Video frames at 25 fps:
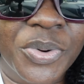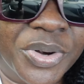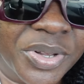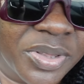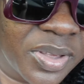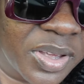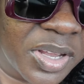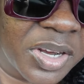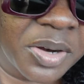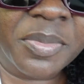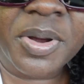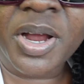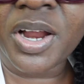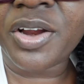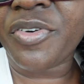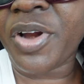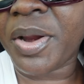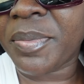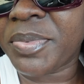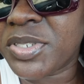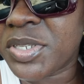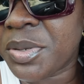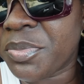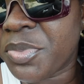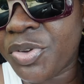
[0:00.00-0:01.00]
we're thinking about
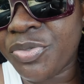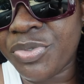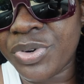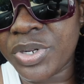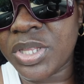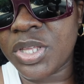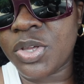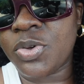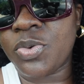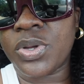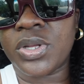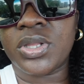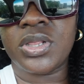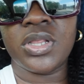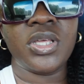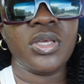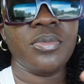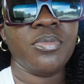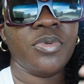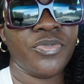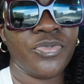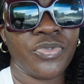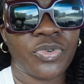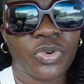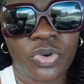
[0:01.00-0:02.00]
grabbing something really quickly
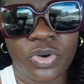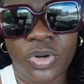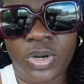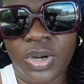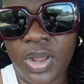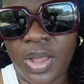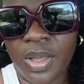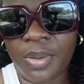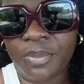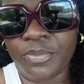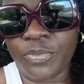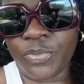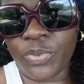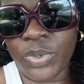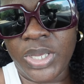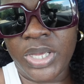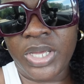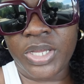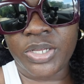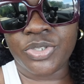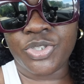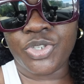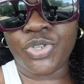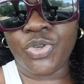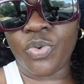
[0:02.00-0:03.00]
before um, we
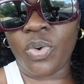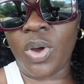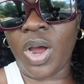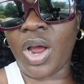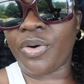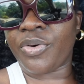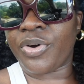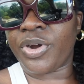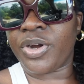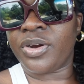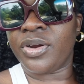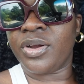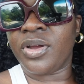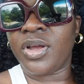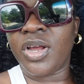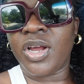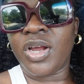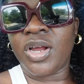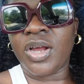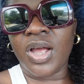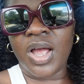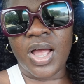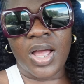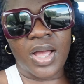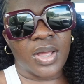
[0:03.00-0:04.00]
head to our
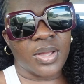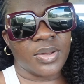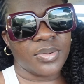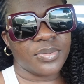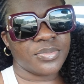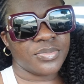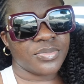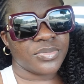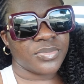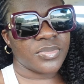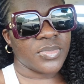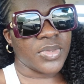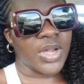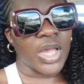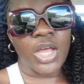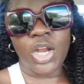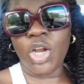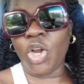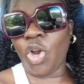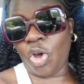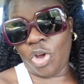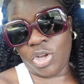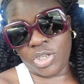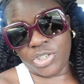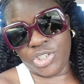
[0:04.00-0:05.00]
uh,
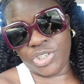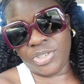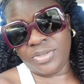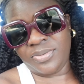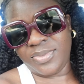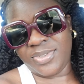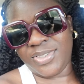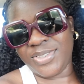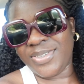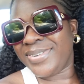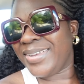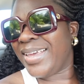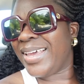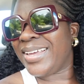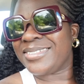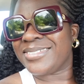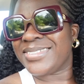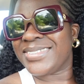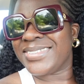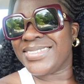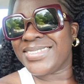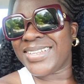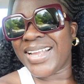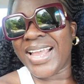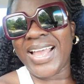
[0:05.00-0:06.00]
lodging. So yeah,
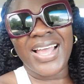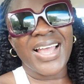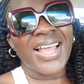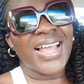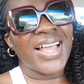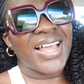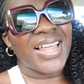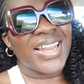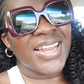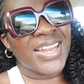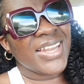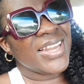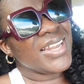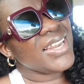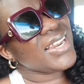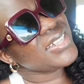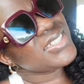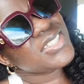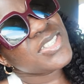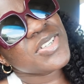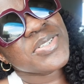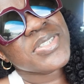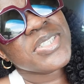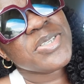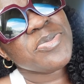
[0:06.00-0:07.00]

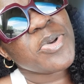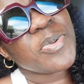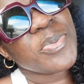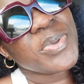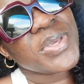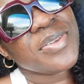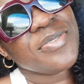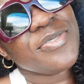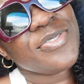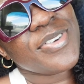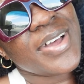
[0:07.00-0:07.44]
let's go see what we can